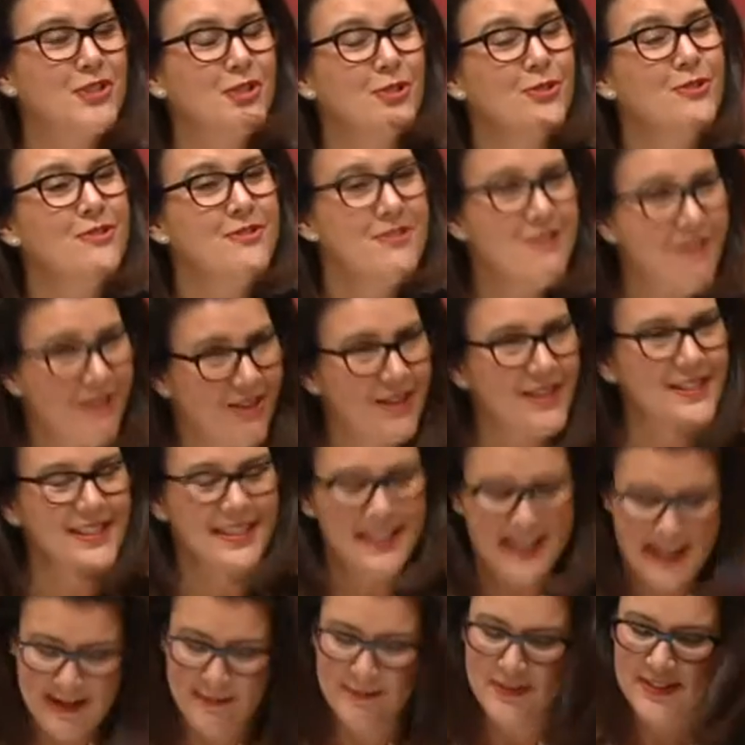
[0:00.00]
do not
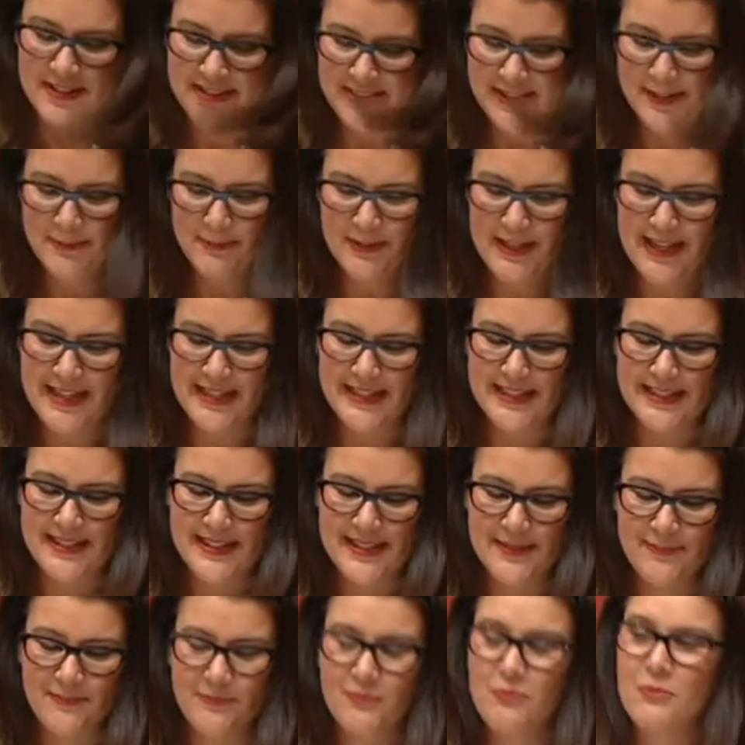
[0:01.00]
come to this
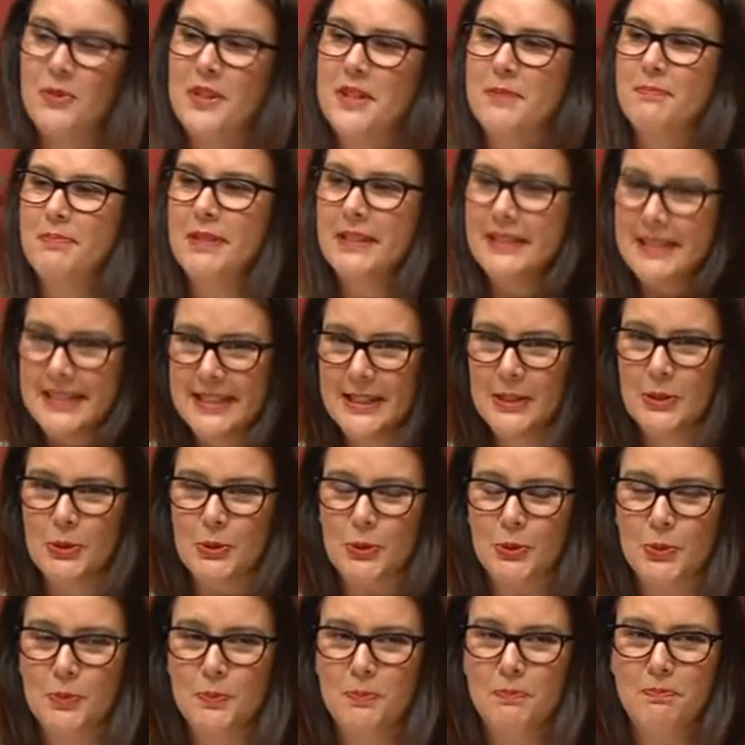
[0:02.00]
place with
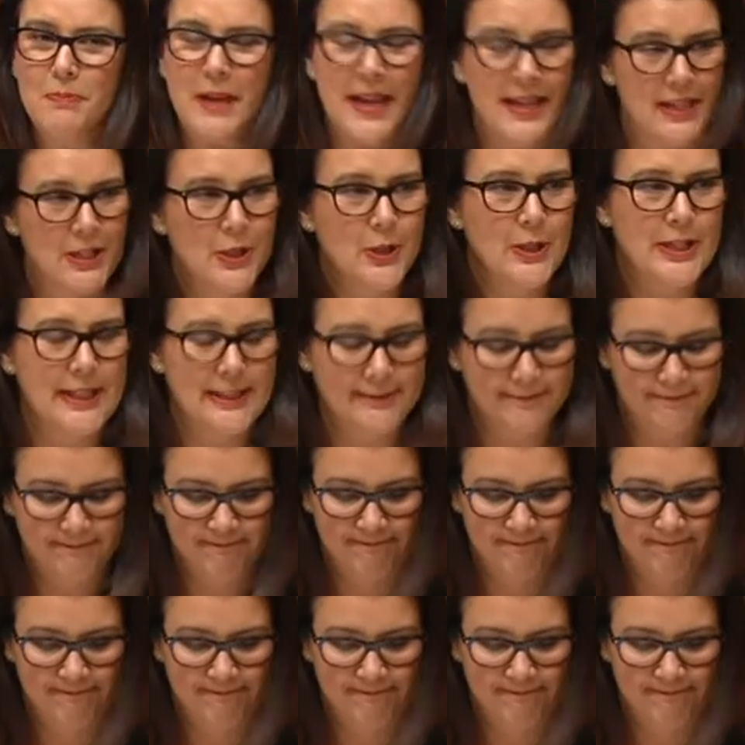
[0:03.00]
political pedigree,